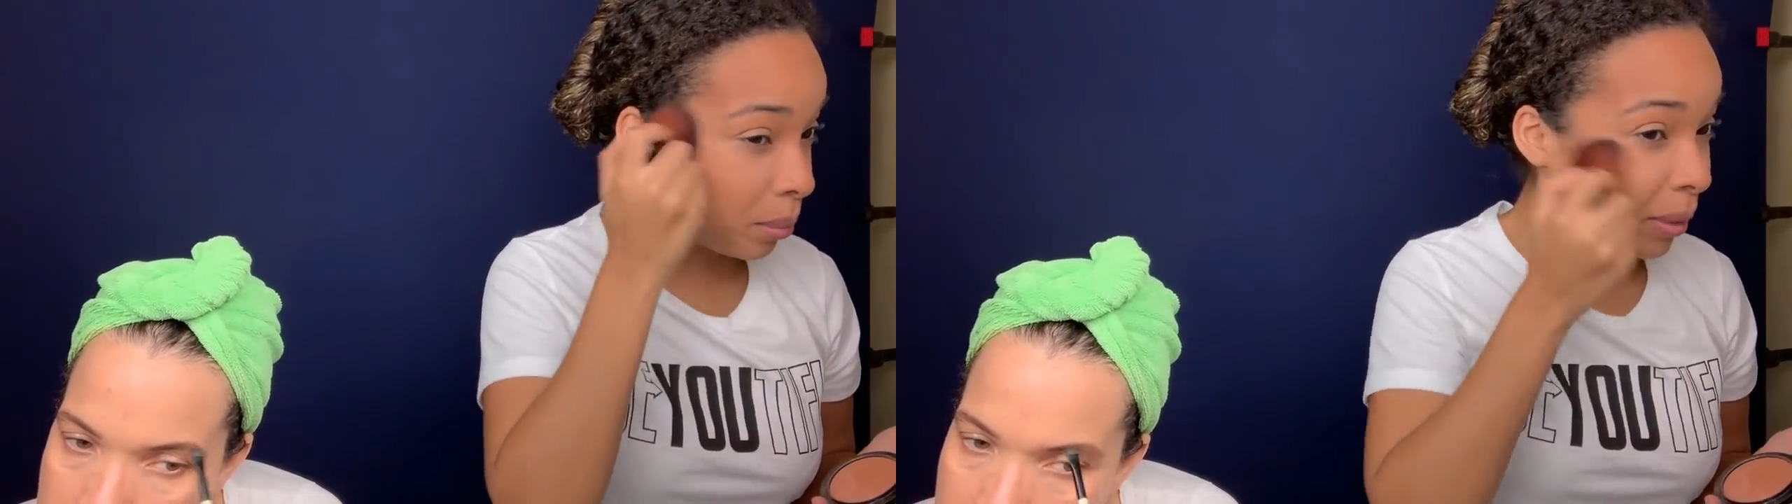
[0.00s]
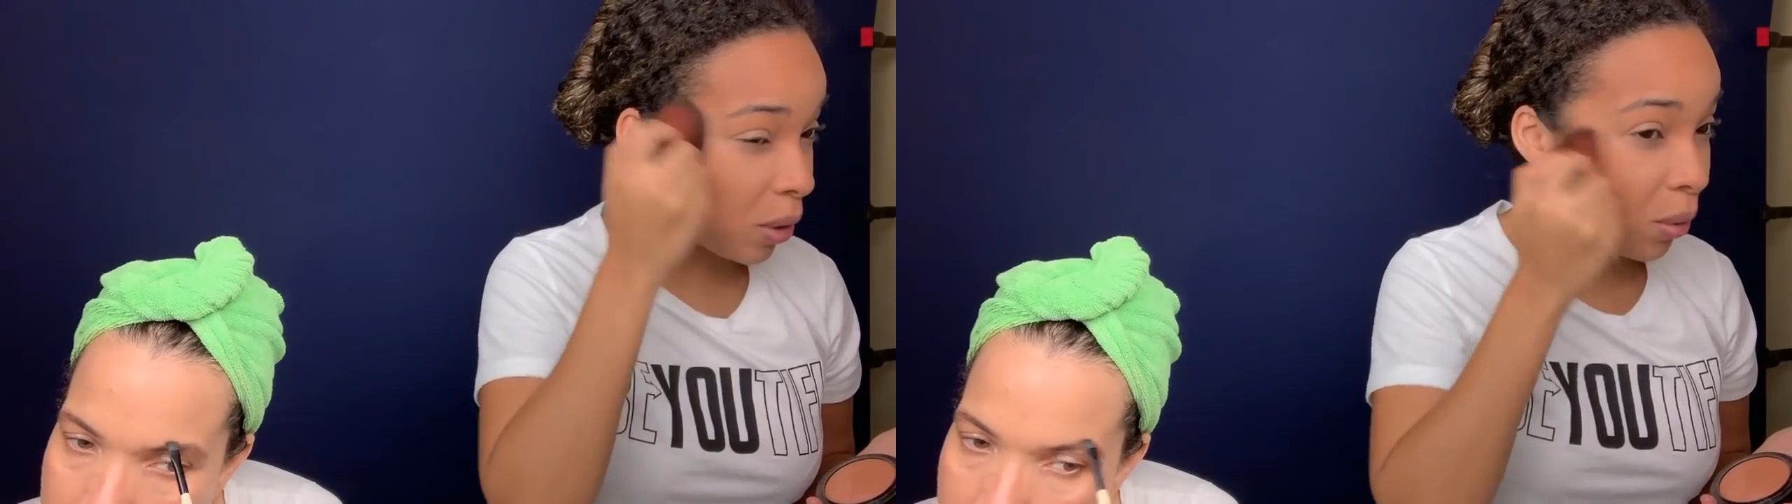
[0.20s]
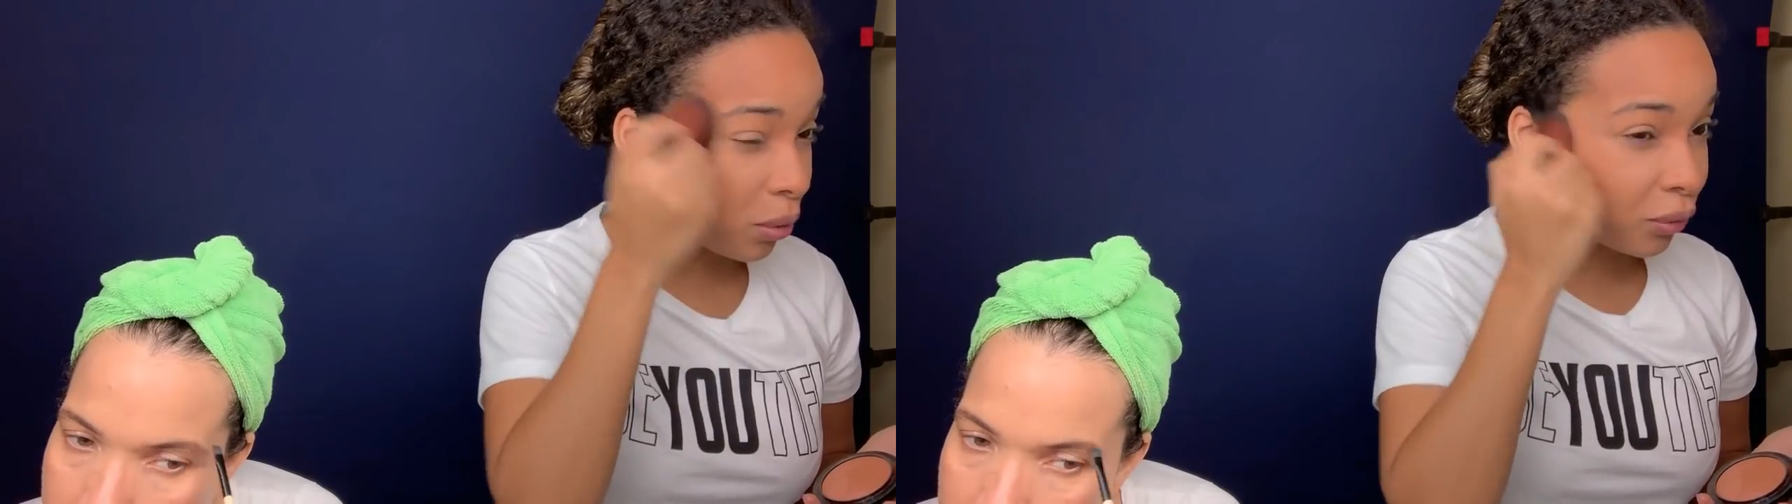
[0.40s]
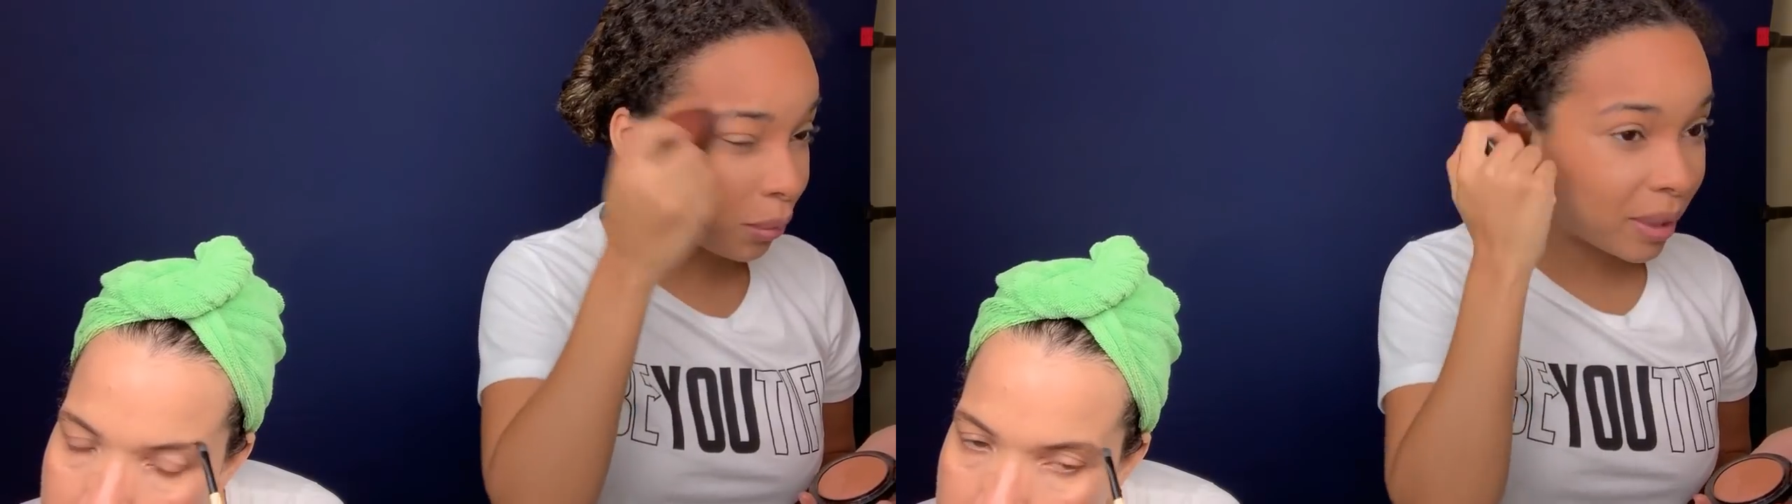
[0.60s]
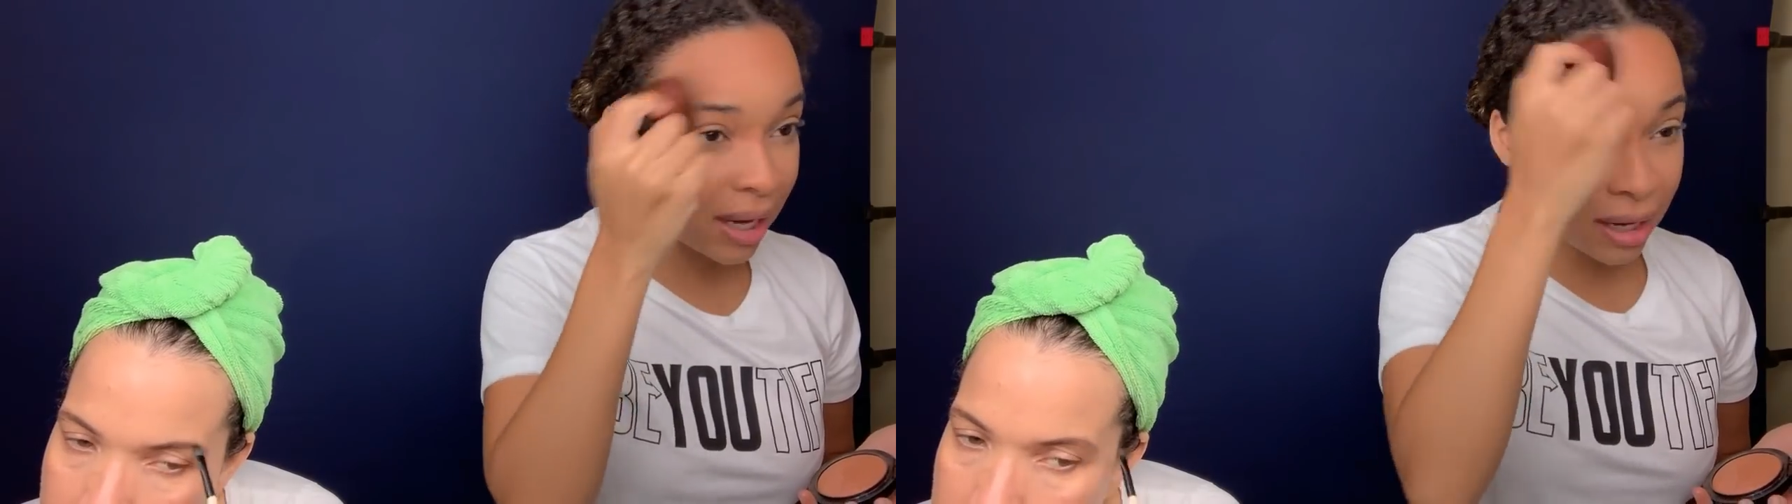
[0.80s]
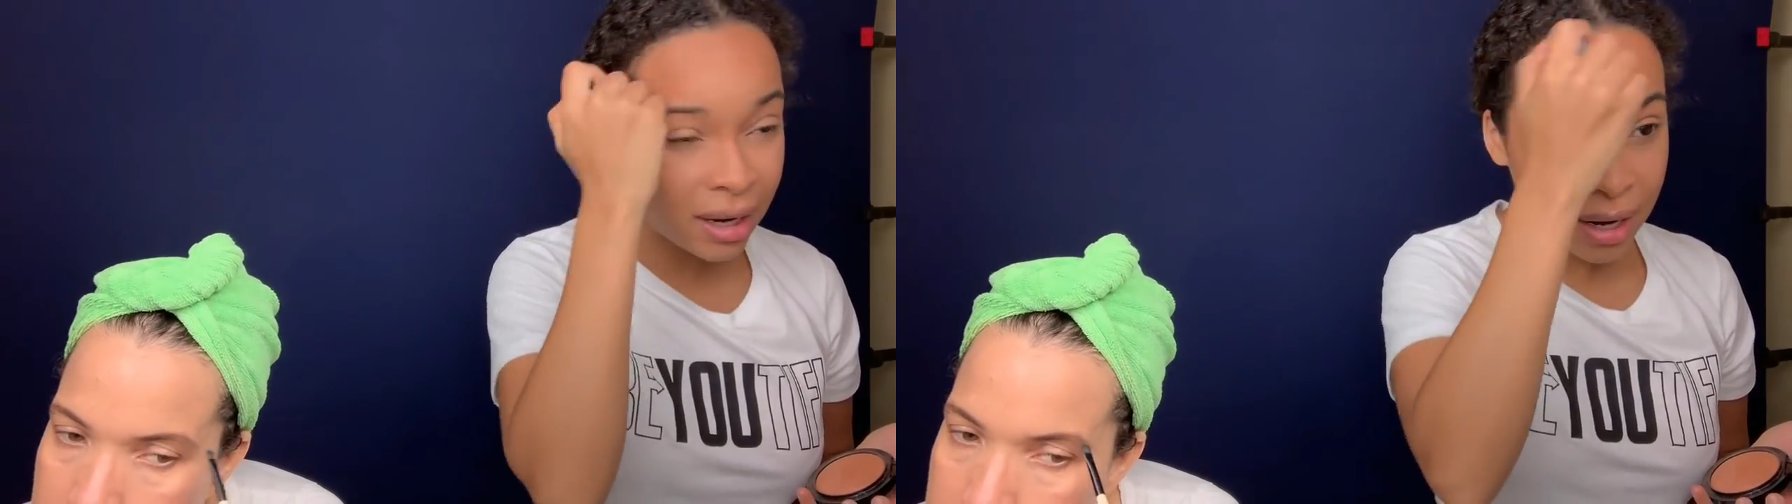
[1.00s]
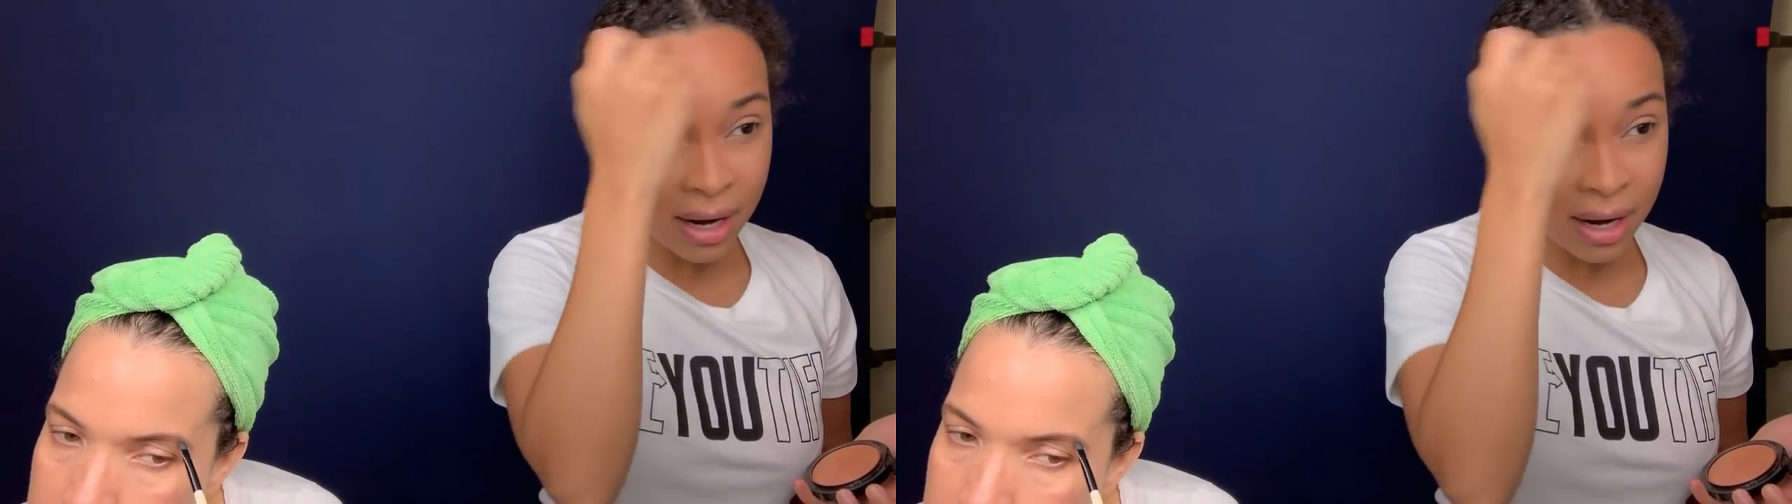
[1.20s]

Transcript: be old for me.